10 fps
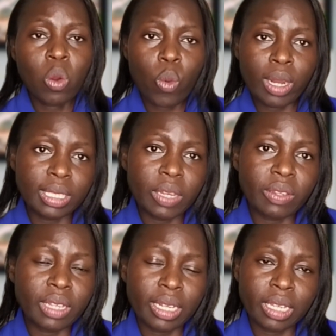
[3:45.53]
Once the
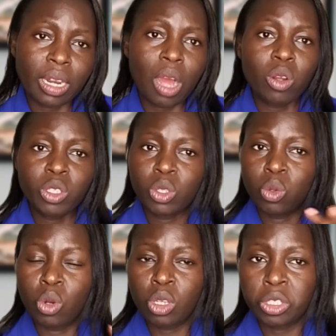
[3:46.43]
results are out,
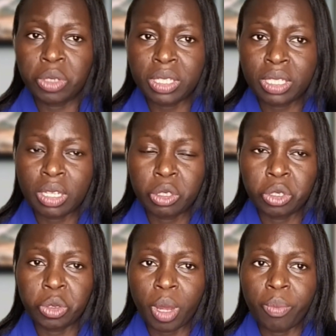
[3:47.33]
you go
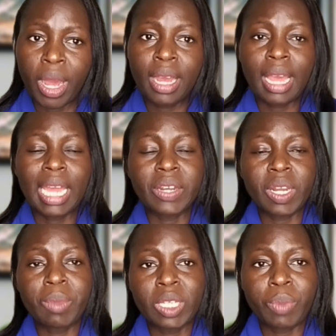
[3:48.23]
to your bank and
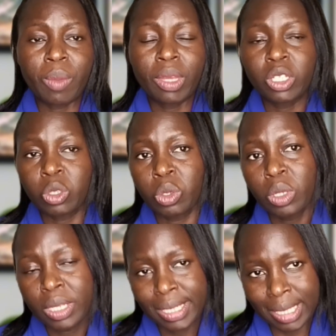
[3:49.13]
remit payment
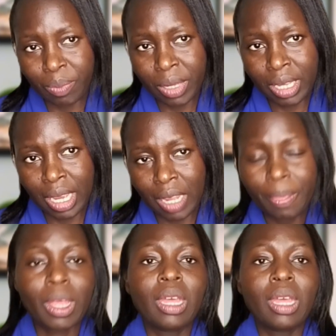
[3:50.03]
to CBK.